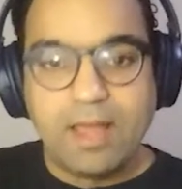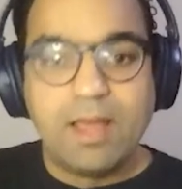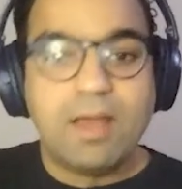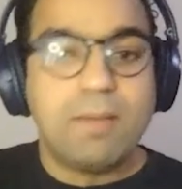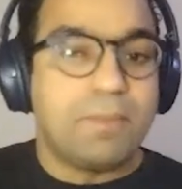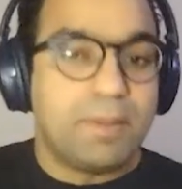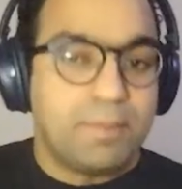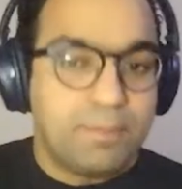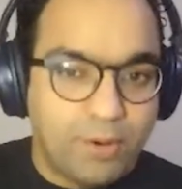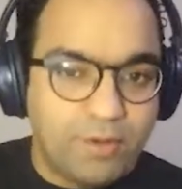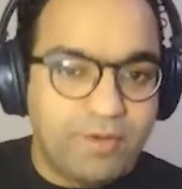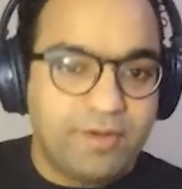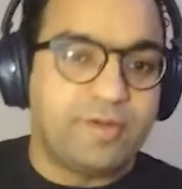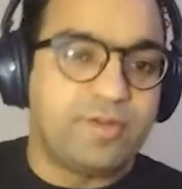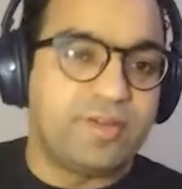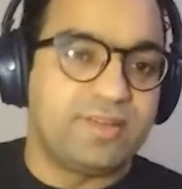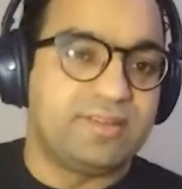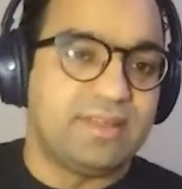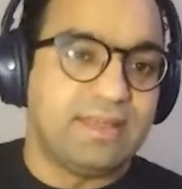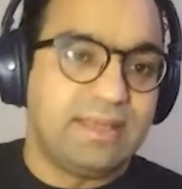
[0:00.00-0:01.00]
But more
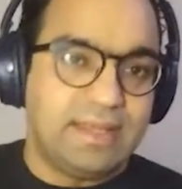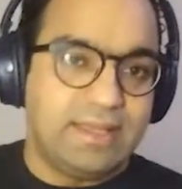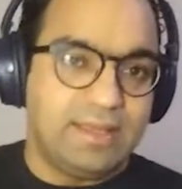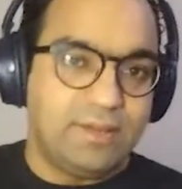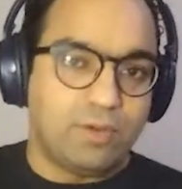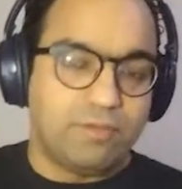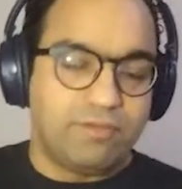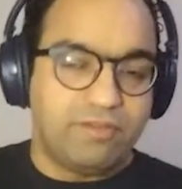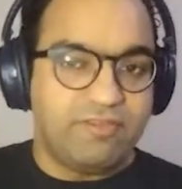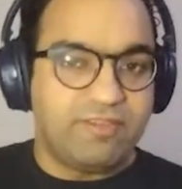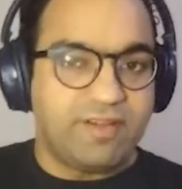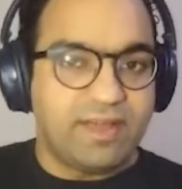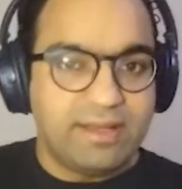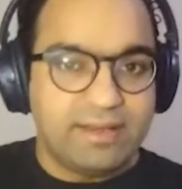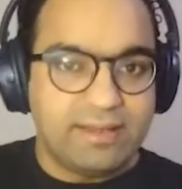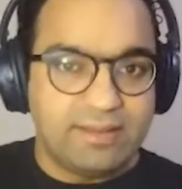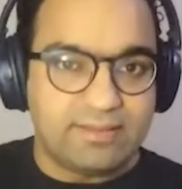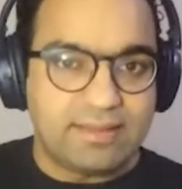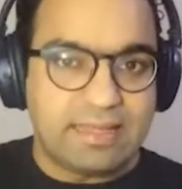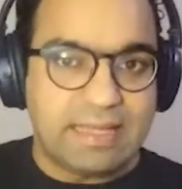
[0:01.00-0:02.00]
interestingly, what we
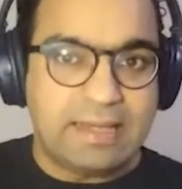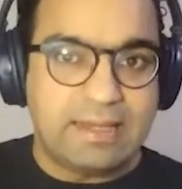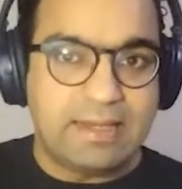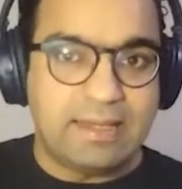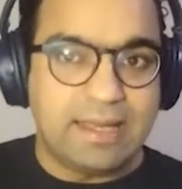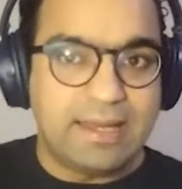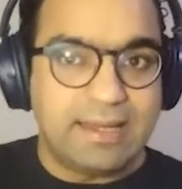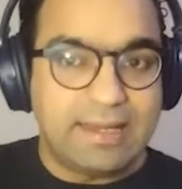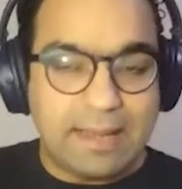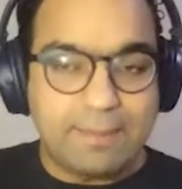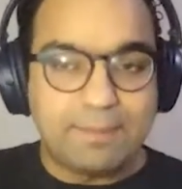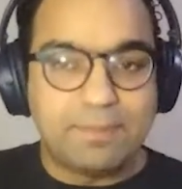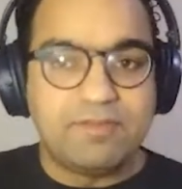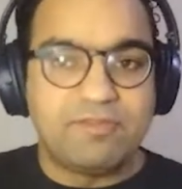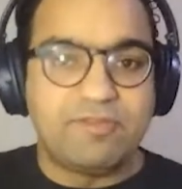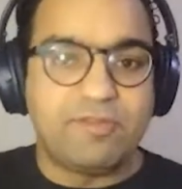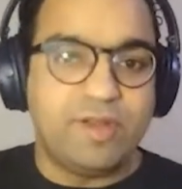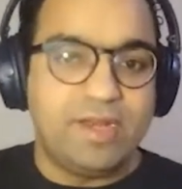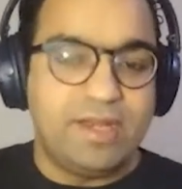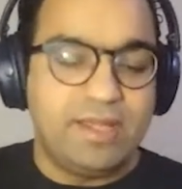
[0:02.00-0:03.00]
find is that
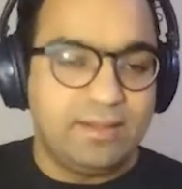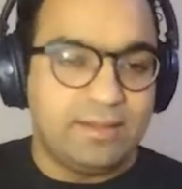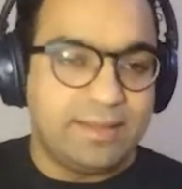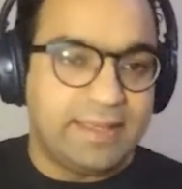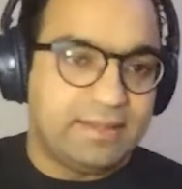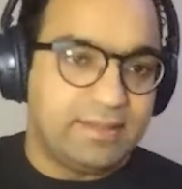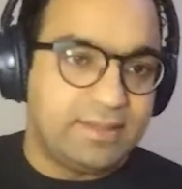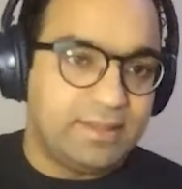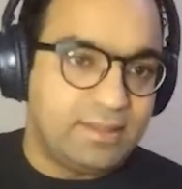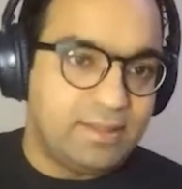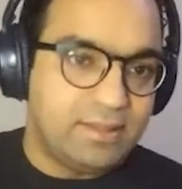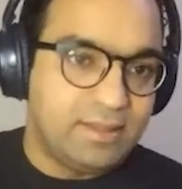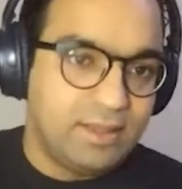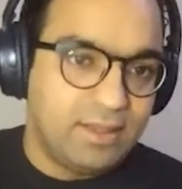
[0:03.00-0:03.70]
adaptive training, like the